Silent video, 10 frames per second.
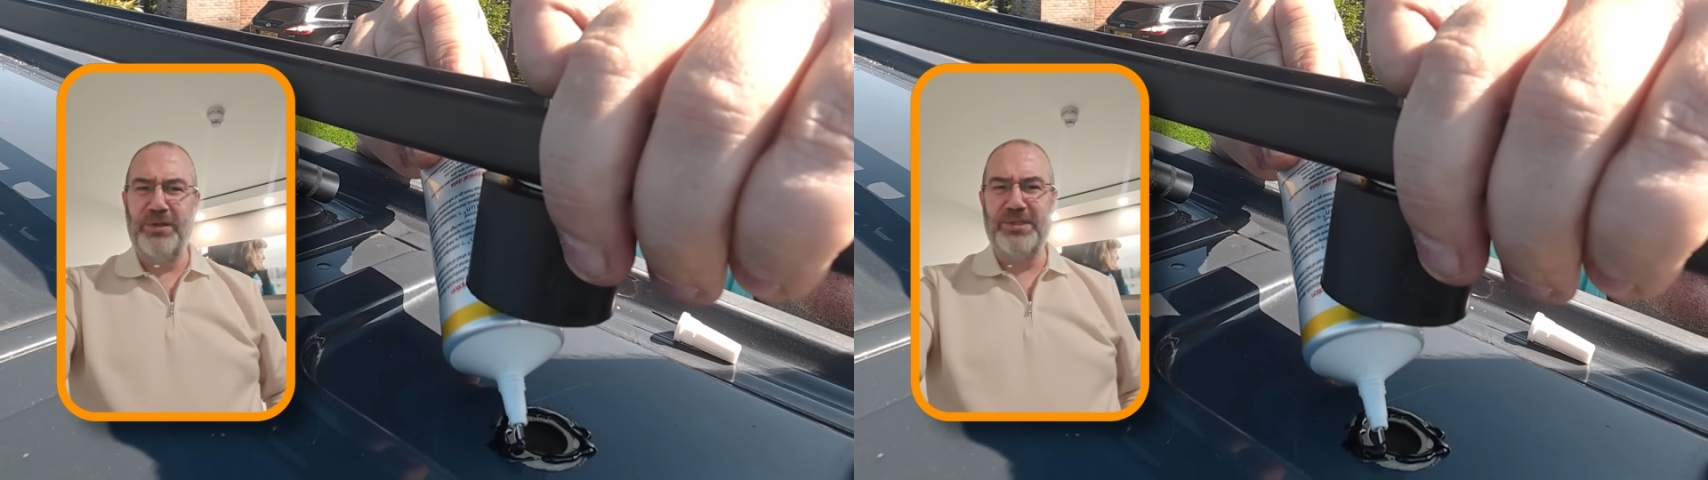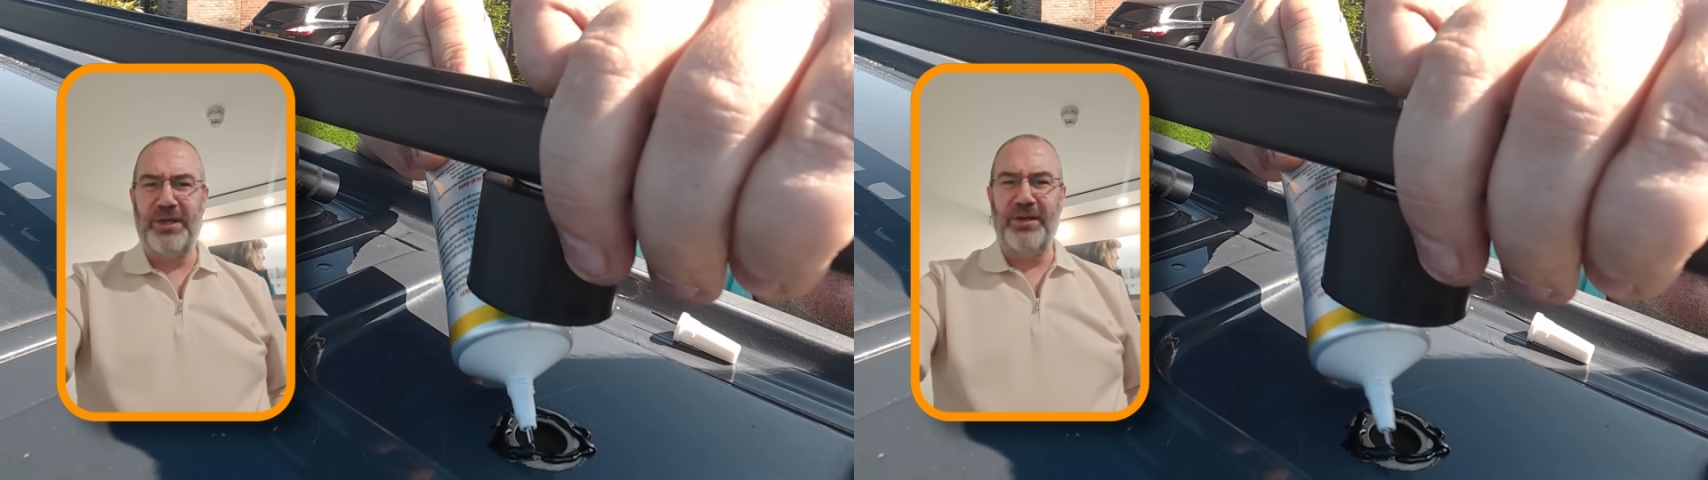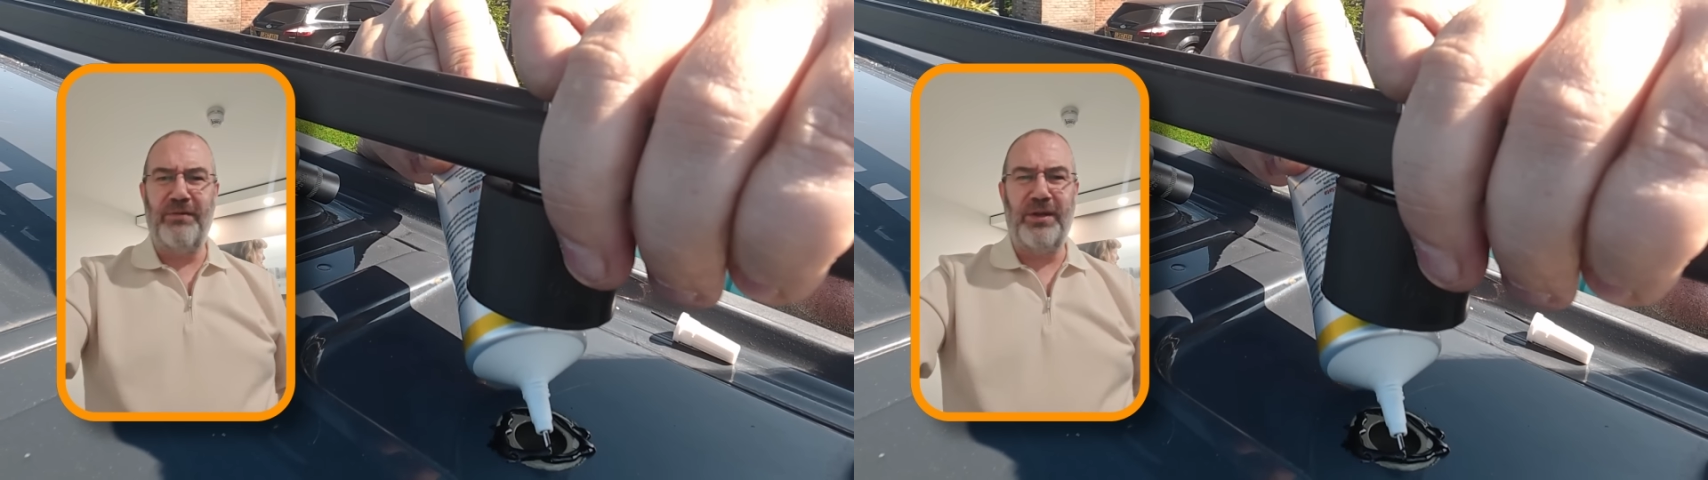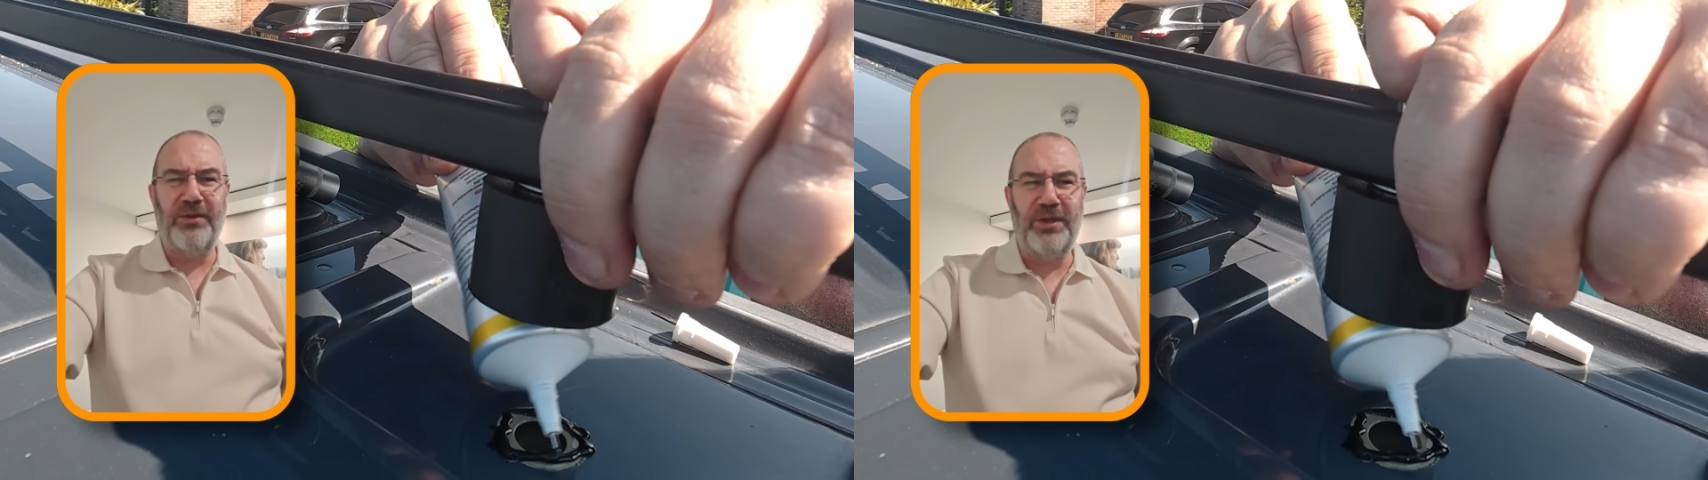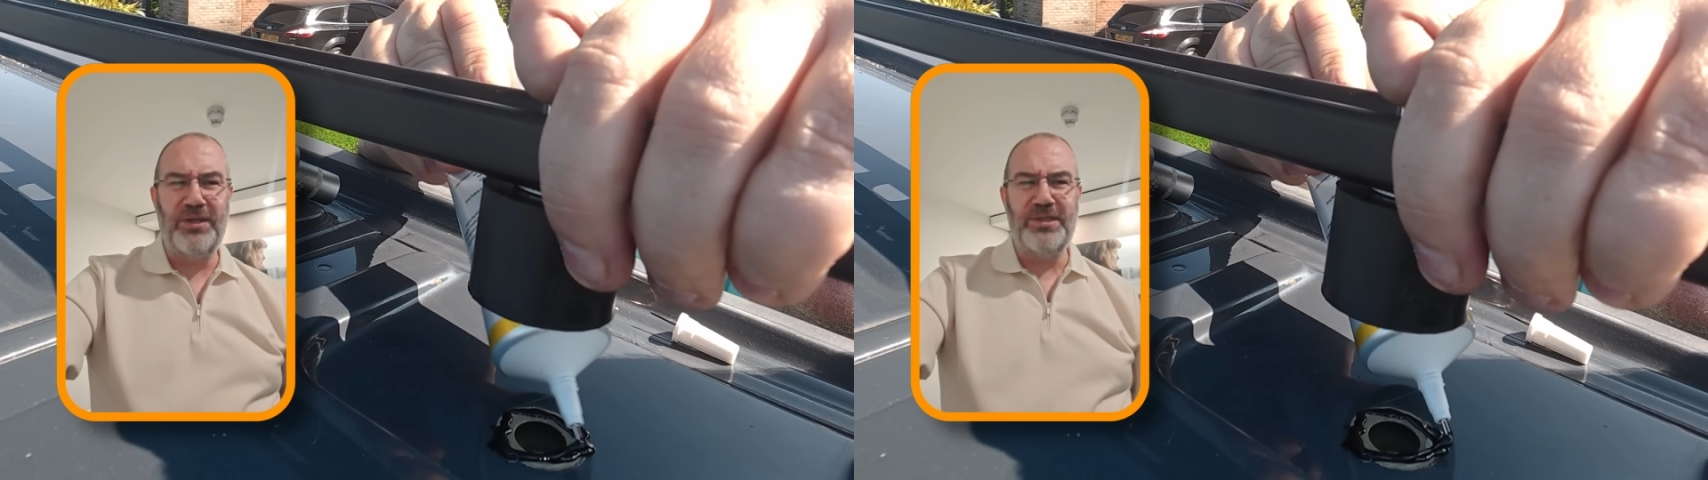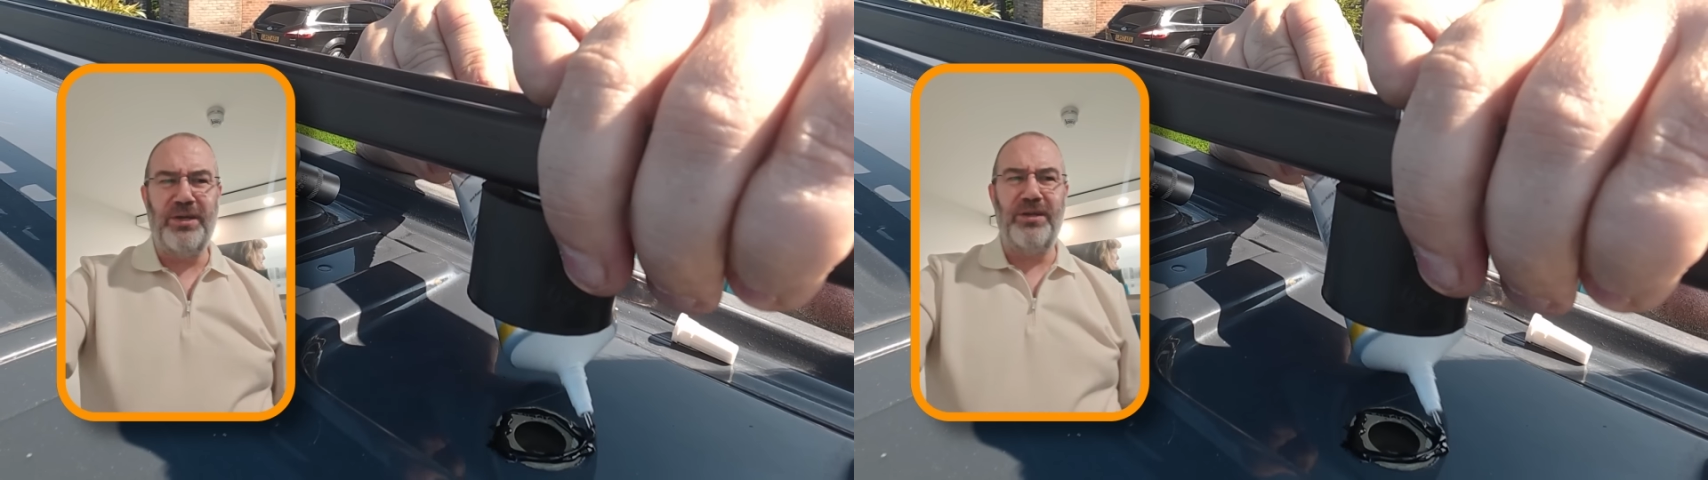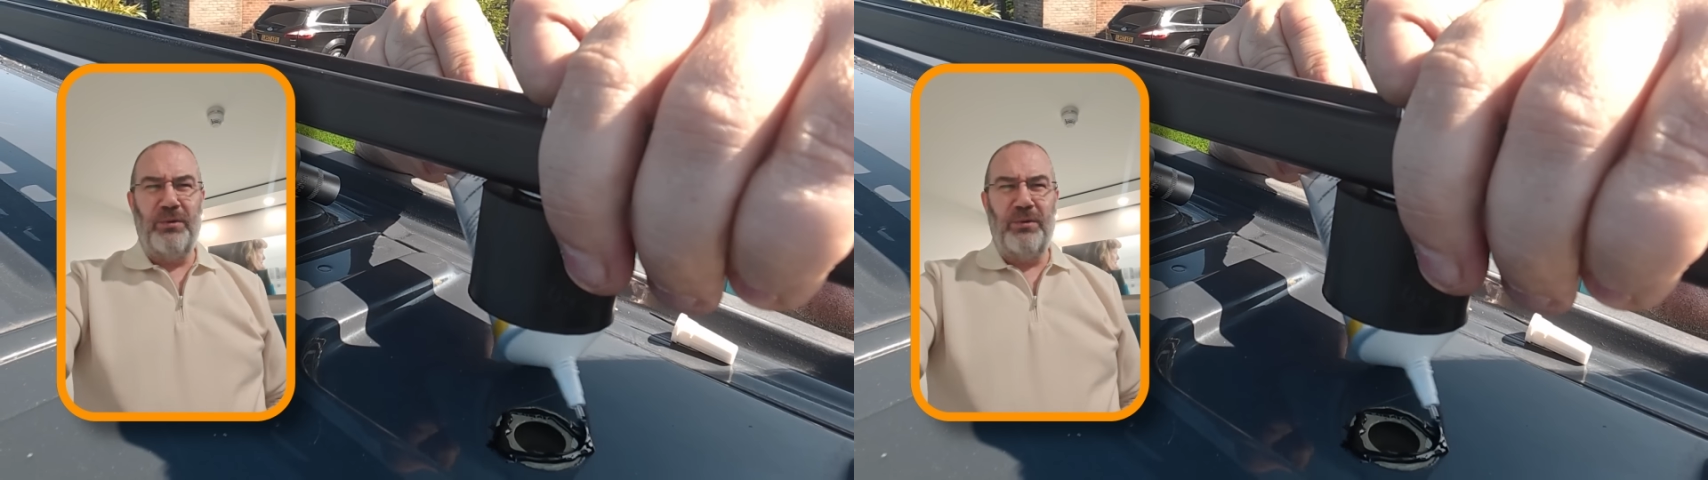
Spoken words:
the side of the van on the inside.